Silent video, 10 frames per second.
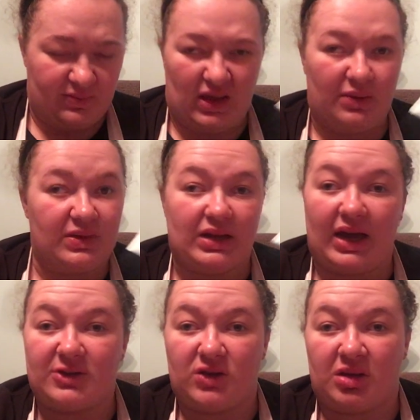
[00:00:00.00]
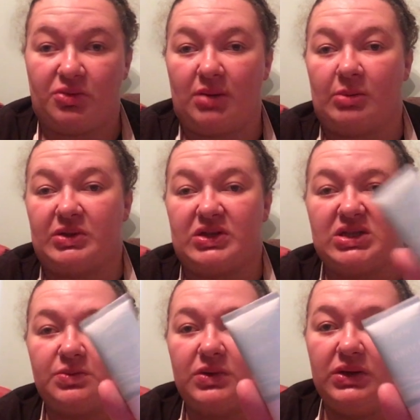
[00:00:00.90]
I don't need hydrating primer, but
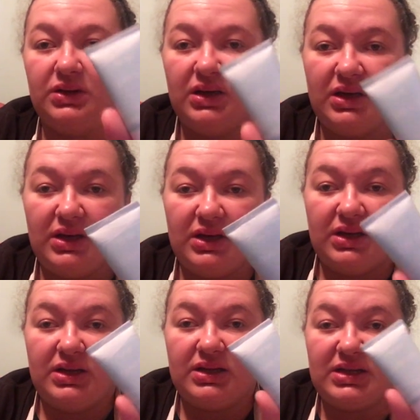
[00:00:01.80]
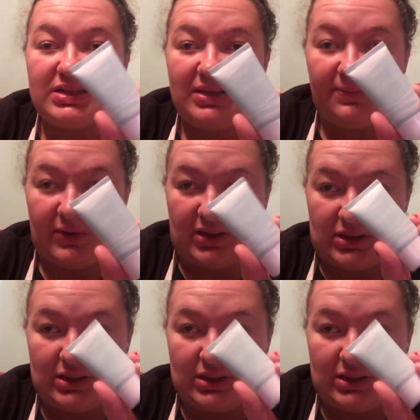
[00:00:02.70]
this one is different.